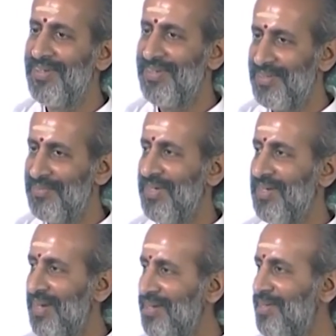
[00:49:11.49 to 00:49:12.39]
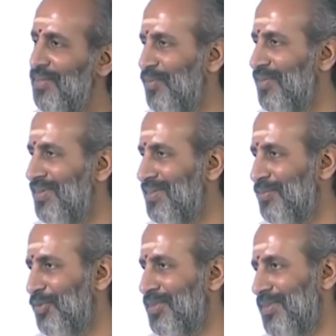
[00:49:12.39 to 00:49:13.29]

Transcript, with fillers: and in fact latitude is the most